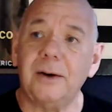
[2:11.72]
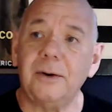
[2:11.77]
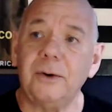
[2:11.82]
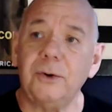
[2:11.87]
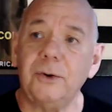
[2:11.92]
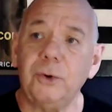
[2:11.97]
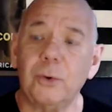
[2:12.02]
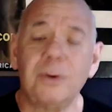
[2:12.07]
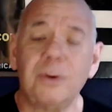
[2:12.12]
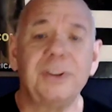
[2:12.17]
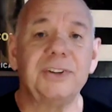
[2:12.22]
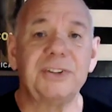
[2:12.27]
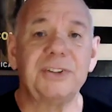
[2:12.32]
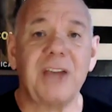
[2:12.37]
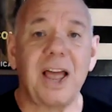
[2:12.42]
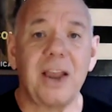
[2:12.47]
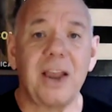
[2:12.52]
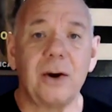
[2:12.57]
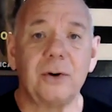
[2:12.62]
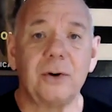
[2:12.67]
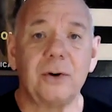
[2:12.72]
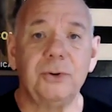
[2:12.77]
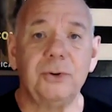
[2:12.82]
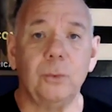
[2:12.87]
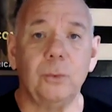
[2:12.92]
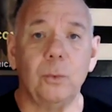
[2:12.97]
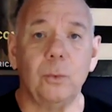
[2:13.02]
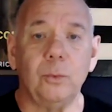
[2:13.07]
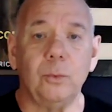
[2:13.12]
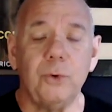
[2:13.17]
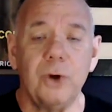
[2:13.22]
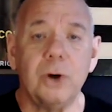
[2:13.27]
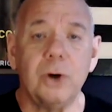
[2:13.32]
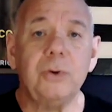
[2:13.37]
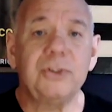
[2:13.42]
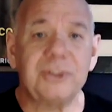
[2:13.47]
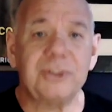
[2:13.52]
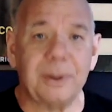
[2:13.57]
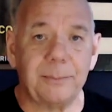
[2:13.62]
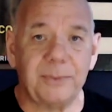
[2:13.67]
your desire to know
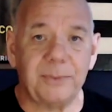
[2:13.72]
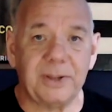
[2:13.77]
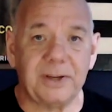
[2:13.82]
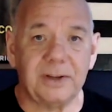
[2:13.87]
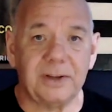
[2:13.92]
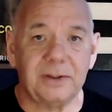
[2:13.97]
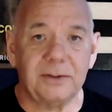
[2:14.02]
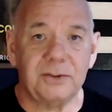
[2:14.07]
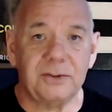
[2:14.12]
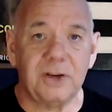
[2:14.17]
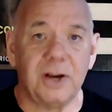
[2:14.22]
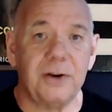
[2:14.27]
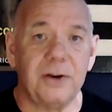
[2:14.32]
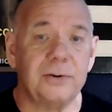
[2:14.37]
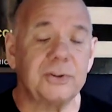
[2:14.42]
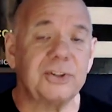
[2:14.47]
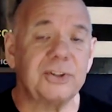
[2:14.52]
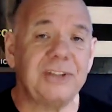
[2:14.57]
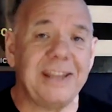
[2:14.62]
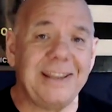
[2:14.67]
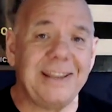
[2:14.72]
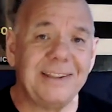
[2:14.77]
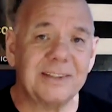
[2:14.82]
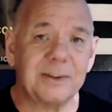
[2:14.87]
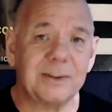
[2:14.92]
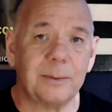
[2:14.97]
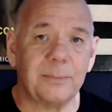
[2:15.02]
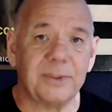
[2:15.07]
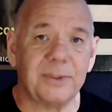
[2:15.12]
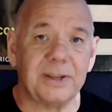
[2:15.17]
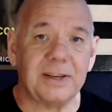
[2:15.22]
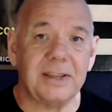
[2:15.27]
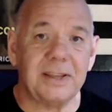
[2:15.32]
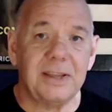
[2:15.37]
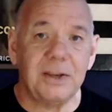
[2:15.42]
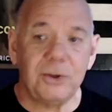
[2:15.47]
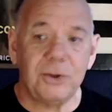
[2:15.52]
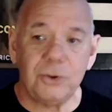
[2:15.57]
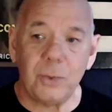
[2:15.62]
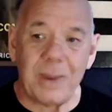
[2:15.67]
something, to understand something,
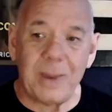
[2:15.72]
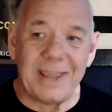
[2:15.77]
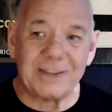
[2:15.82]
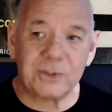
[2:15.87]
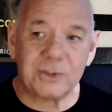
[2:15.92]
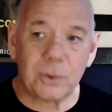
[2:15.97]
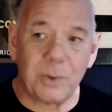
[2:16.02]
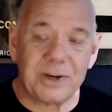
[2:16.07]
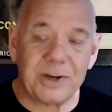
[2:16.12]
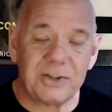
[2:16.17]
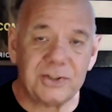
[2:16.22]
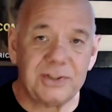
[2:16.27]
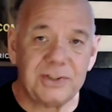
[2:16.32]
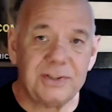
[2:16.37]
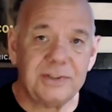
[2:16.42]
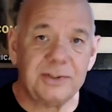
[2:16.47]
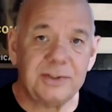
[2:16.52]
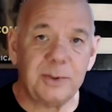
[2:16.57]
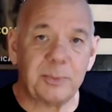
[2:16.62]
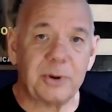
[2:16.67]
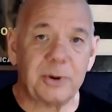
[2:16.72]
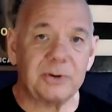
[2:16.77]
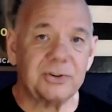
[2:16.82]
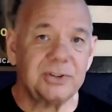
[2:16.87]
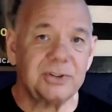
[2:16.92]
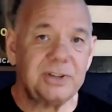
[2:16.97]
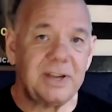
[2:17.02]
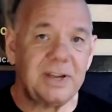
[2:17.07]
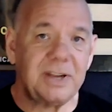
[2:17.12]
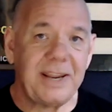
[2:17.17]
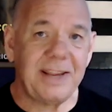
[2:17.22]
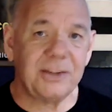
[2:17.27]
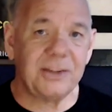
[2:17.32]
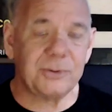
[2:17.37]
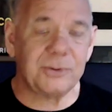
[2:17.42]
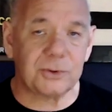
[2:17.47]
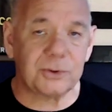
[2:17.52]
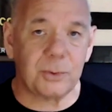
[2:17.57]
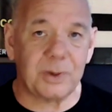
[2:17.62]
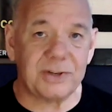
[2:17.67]
you ask questions, the person
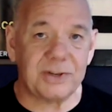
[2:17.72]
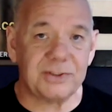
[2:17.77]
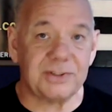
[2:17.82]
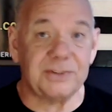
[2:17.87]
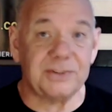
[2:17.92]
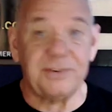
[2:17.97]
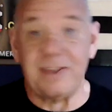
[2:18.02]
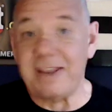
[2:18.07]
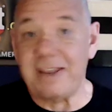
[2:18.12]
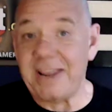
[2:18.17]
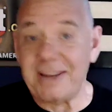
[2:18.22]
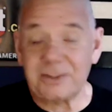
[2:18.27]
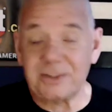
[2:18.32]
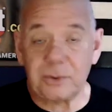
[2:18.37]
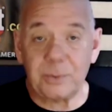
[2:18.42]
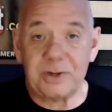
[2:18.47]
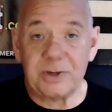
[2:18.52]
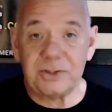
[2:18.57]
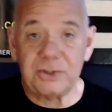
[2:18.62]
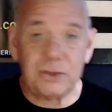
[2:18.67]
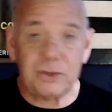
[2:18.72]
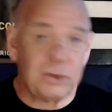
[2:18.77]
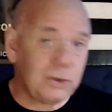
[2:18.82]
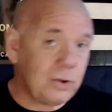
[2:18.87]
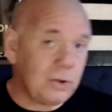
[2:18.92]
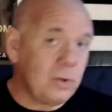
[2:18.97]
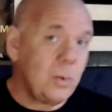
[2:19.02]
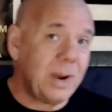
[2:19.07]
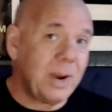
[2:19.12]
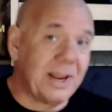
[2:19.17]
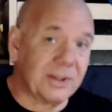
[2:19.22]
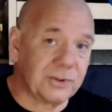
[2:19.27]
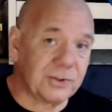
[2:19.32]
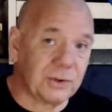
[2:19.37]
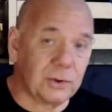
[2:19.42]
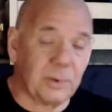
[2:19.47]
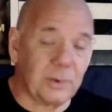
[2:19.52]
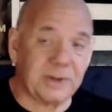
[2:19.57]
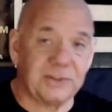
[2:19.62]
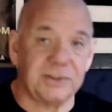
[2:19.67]
answers questions. They ask questions, you answer
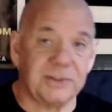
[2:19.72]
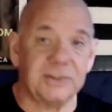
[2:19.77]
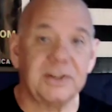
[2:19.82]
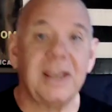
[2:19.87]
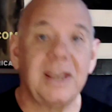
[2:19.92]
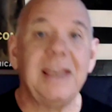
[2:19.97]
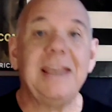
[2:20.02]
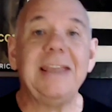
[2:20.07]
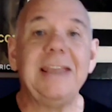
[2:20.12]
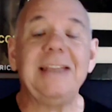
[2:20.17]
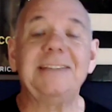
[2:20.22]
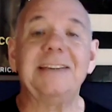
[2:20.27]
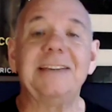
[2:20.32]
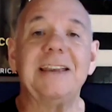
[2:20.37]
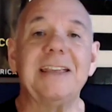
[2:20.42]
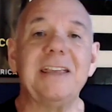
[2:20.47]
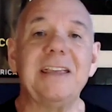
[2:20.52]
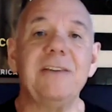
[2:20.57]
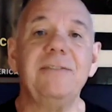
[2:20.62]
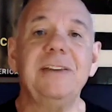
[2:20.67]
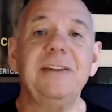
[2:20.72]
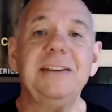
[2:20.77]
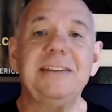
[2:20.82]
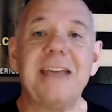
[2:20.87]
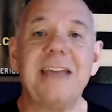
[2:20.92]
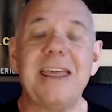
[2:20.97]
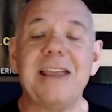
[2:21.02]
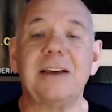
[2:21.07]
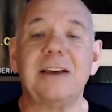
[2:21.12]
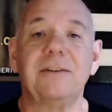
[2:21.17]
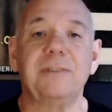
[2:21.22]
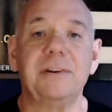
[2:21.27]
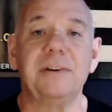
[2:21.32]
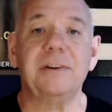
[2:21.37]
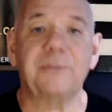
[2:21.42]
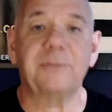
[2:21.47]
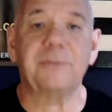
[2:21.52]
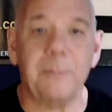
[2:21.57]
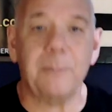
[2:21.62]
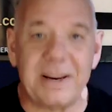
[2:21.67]
questions. It's a give and take of
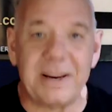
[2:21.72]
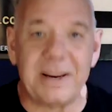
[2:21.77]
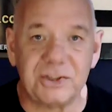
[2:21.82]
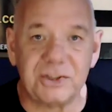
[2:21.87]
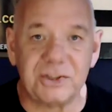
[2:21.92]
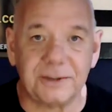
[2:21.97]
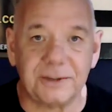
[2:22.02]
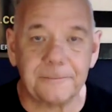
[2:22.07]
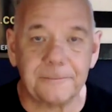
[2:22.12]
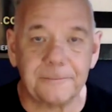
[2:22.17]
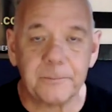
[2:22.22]
information.